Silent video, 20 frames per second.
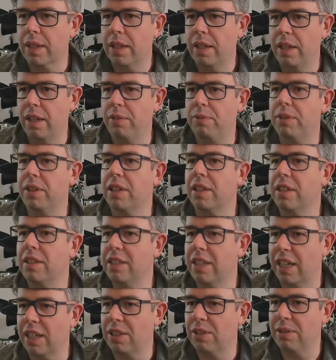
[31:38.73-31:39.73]
if the
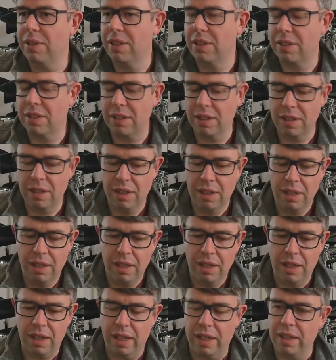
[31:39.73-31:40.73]
conjecture is that
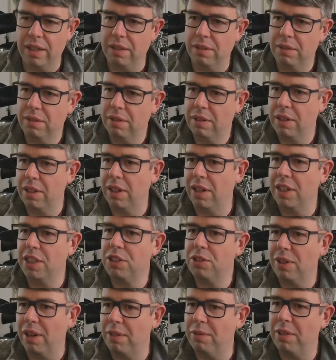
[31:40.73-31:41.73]
a line
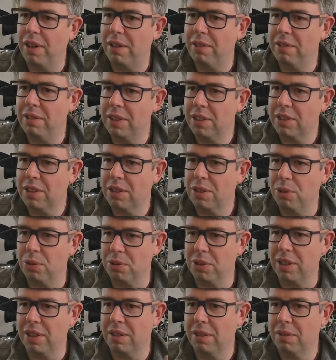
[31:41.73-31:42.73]
driver error is
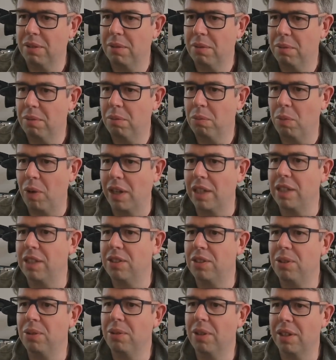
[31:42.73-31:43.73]
causing 1 in
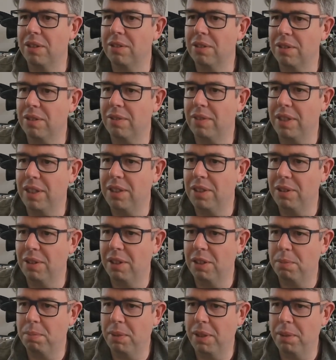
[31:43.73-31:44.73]
200 of these
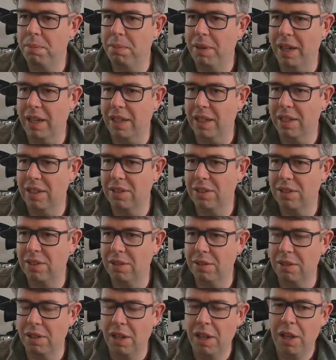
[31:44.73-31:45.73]
USB packets
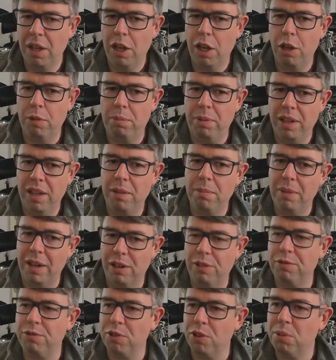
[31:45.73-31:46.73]
to appear
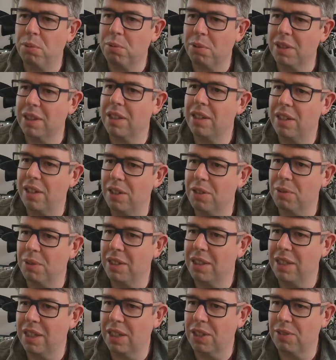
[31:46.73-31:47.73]
malformed when the hardware
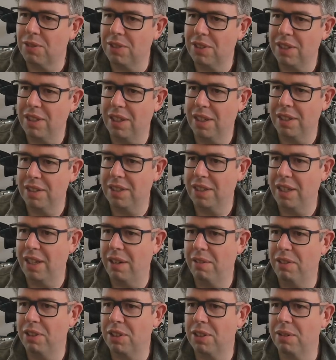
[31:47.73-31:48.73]
checks for CRC
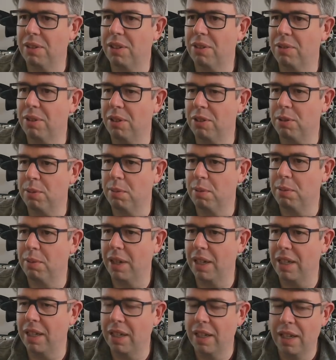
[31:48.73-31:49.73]
errors, so it throws them
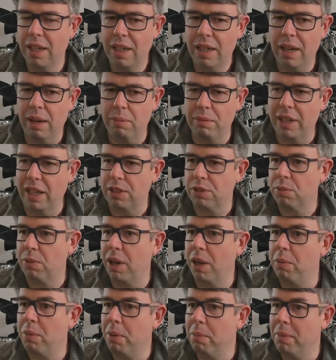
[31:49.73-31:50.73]
away, and that's
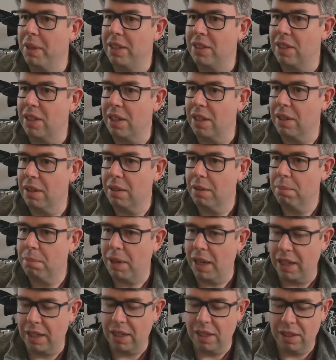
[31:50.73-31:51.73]
why we're missing
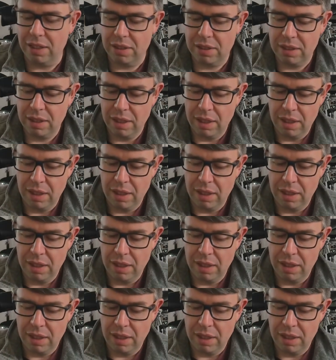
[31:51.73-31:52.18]
packets.